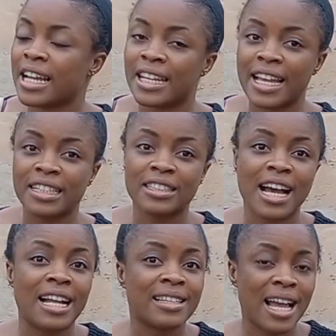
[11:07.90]
They are like,
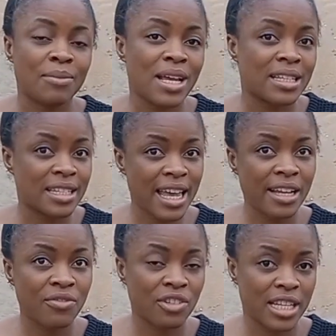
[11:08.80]
at times they are
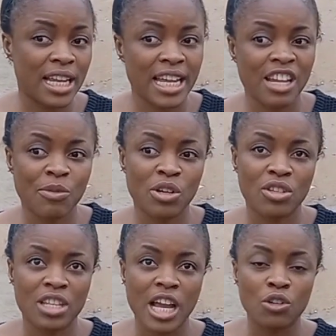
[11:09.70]
scared for their life,
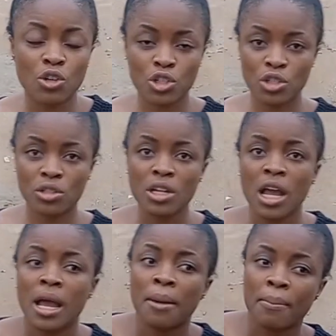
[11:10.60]
because erosion
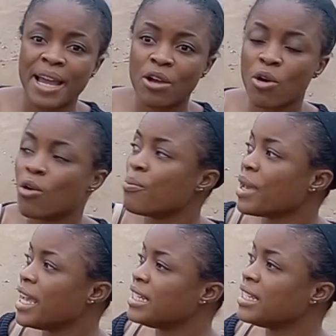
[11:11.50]
might come
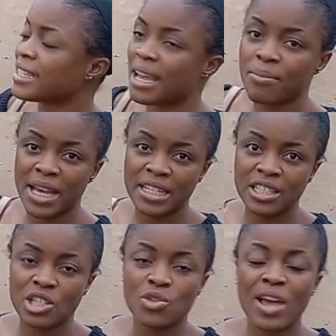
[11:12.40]
anytime, any
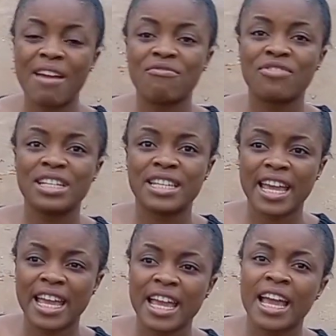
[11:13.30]
day. So every
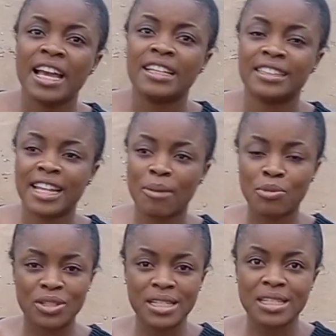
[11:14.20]
day they are
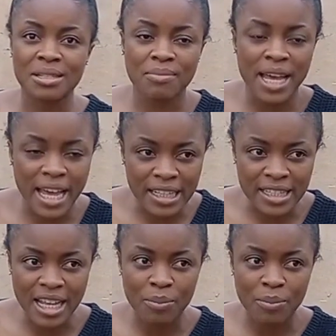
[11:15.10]
putting cement, they are